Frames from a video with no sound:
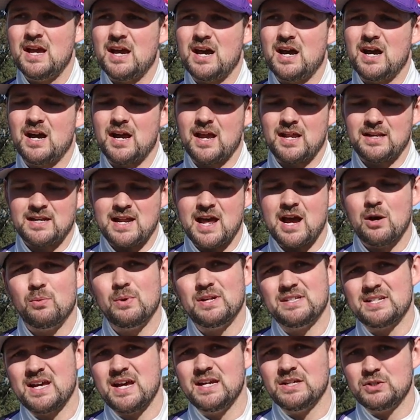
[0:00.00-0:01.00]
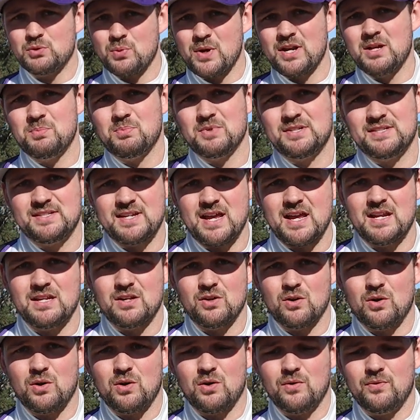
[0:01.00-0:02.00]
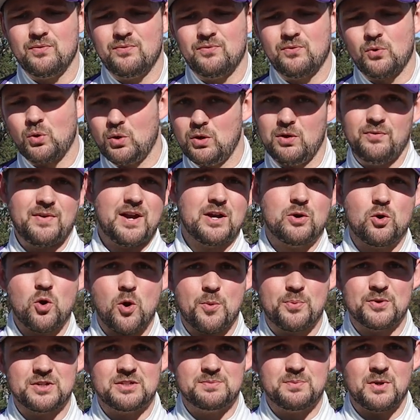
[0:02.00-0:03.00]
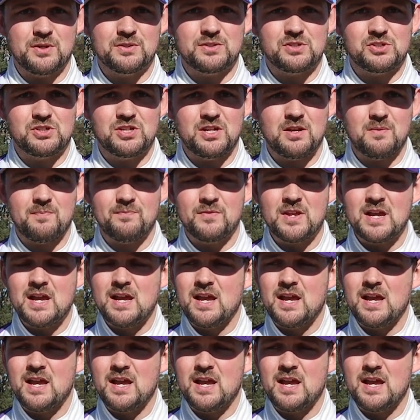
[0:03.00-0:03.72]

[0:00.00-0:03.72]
and now we take 20% of all of our corporate sponsorship